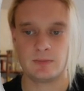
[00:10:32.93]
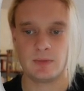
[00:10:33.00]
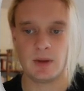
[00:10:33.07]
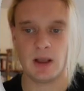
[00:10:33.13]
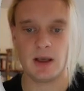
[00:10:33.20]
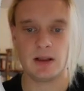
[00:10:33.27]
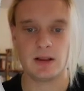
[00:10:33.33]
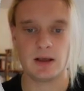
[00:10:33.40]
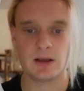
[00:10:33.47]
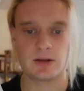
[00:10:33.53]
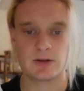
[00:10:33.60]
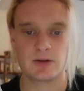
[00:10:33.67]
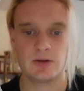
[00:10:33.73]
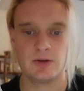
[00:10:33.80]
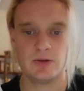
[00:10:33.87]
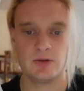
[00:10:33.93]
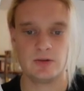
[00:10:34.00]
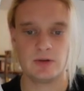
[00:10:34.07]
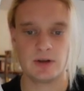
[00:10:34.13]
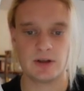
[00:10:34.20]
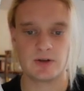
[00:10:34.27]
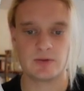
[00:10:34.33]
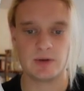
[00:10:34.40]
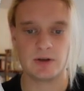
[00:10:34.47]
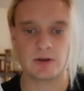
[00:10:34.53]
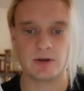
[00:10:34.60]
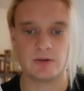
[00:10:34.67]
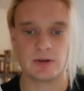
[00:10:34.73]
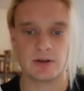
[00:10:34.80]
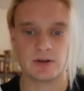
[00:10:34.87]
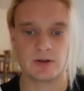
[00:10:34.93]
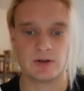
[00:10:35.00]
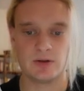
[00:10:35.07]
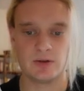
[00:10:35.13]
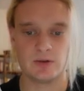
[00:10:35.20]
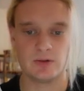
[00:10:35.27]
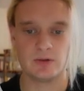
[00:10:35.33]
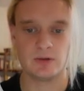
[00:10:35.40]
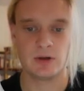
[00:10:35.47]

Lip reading: And then two is we are going to